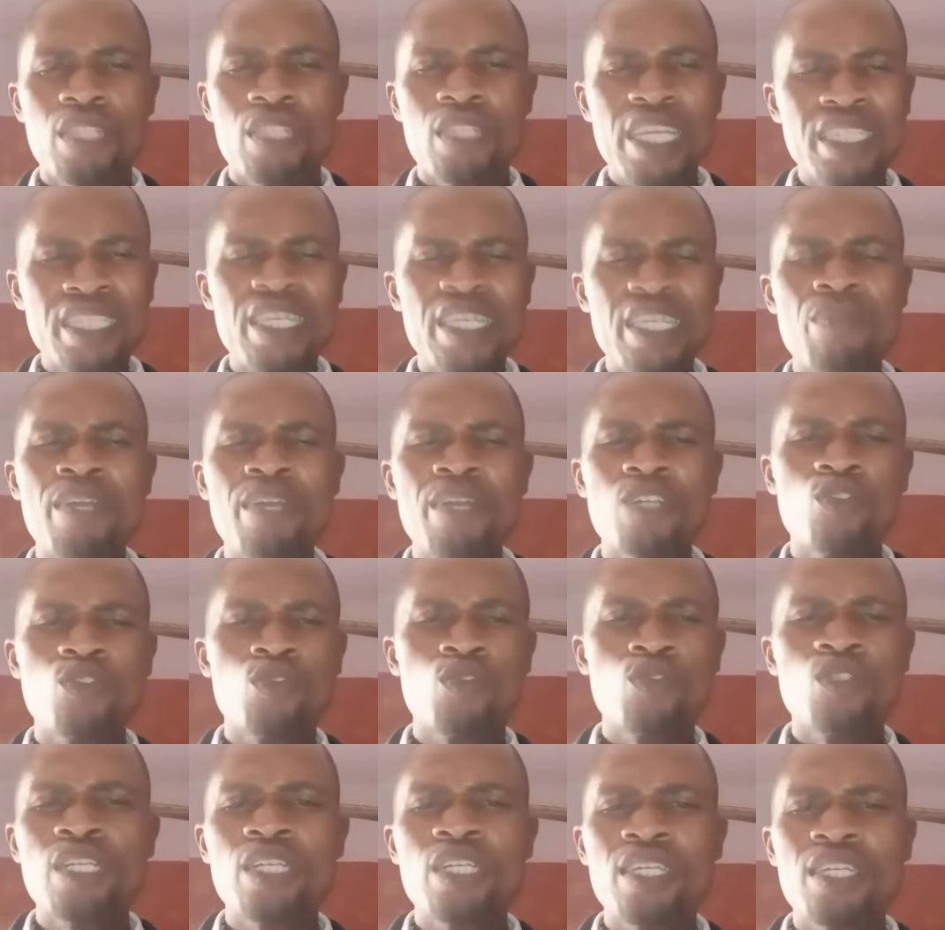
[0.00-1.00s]
Let's get back
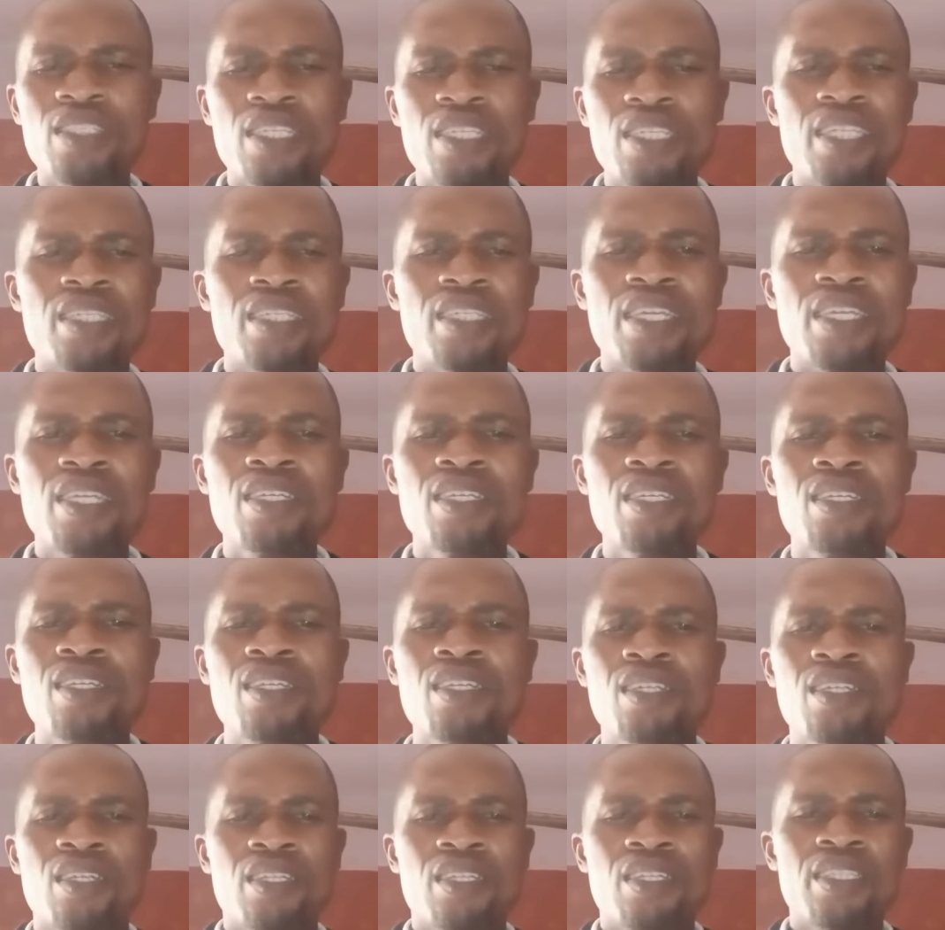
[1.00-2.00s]
to where we started.
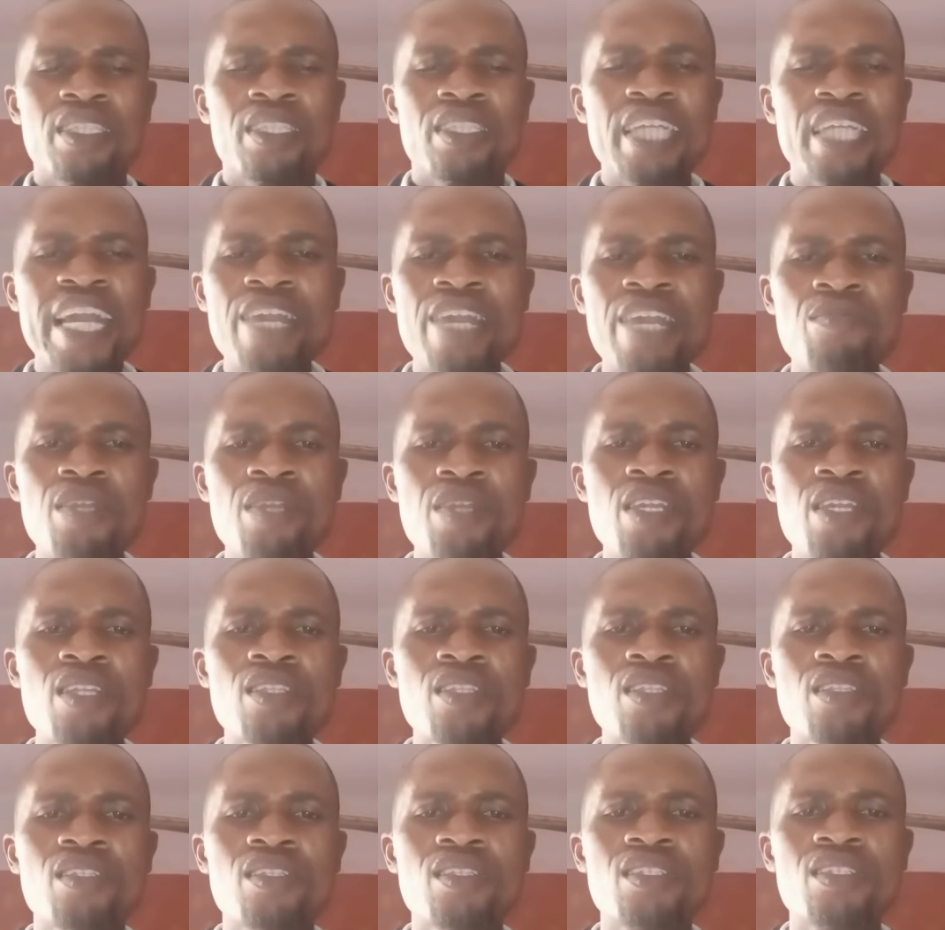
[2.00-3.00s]
The
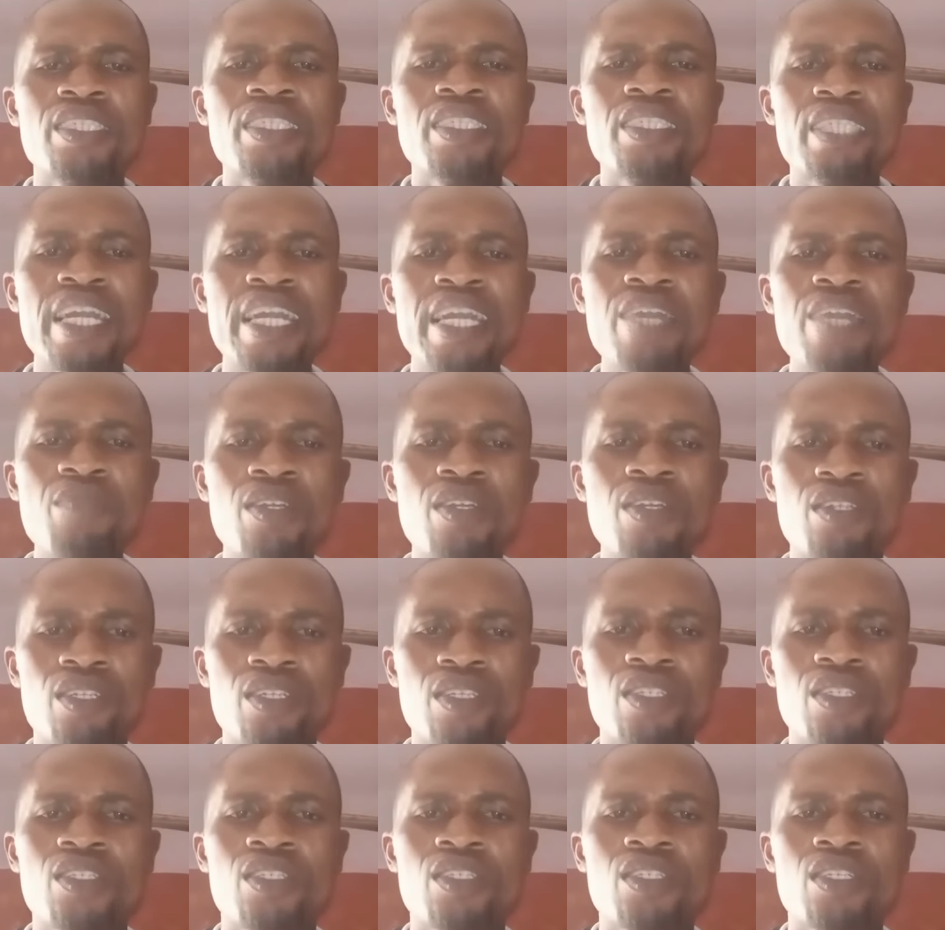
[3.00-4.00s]
timing
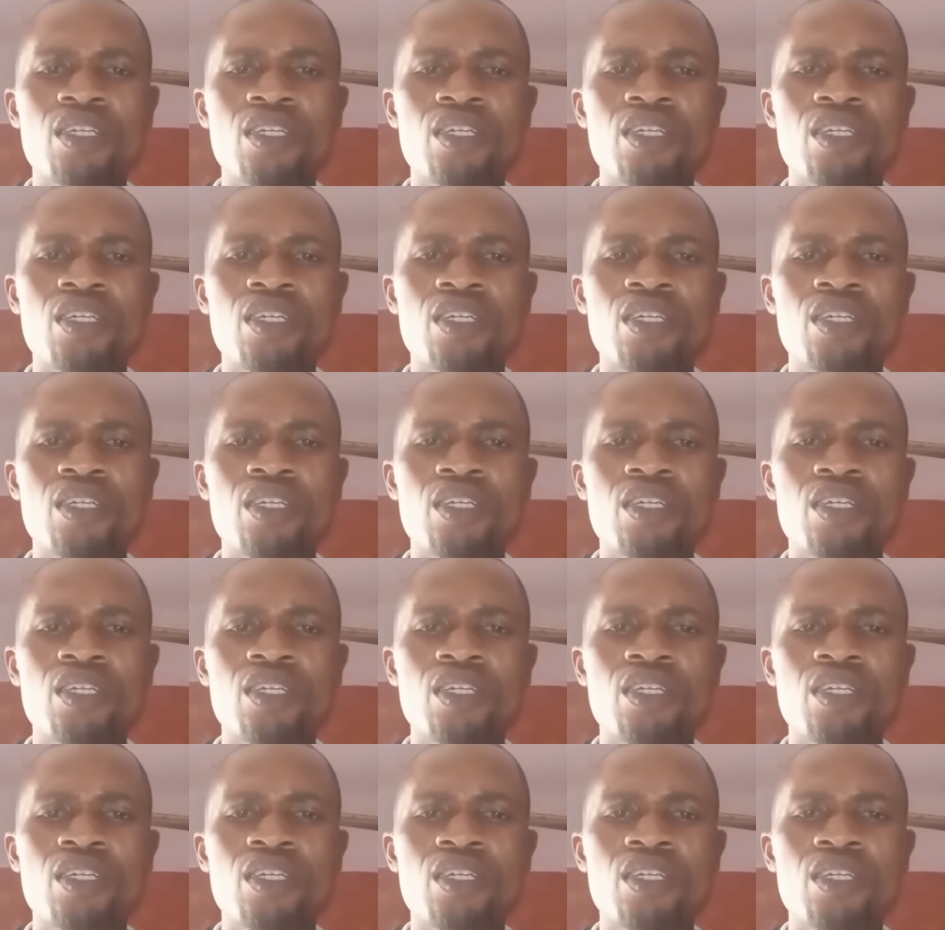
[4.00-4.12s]
rate.